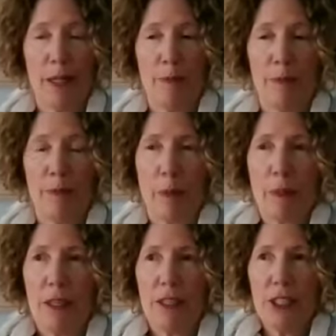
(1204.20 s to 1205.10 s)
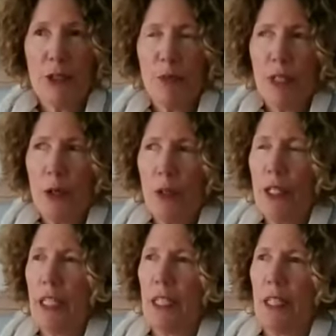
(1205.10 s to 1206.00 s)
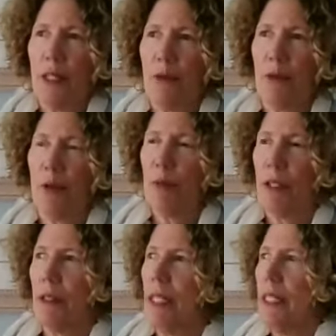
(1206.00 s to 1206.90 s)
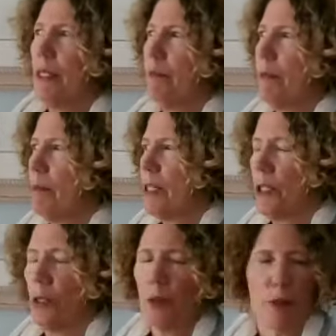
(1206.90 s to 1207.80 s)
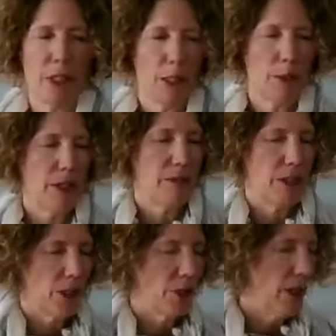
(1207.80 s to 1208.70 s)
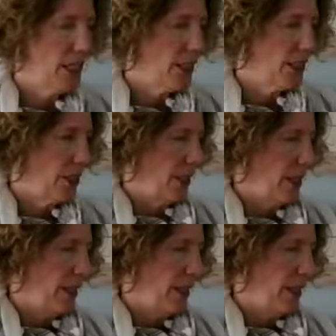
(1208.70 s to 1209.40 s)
um, just reorient to the room you're in, maybe do a little bit of a stretch.